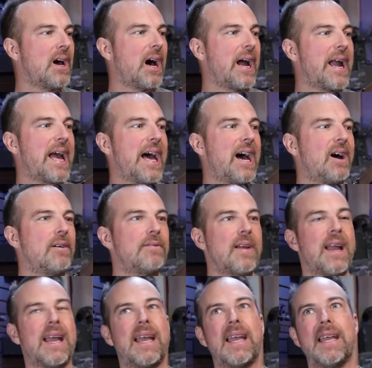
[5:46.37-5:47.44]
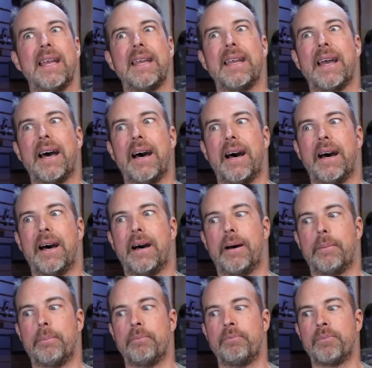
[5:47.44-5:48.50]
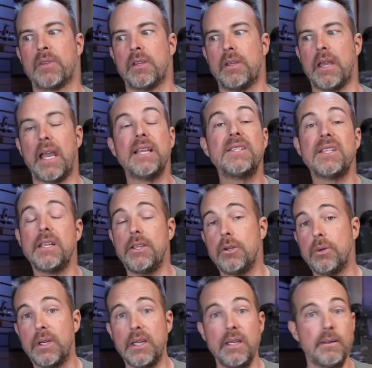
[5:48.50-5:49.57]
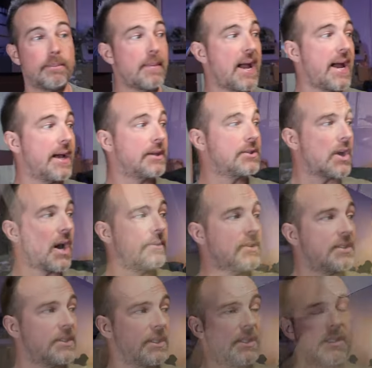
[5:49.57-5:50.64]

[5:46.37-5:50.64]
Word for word: I have a um, A C Unity mags. Obviously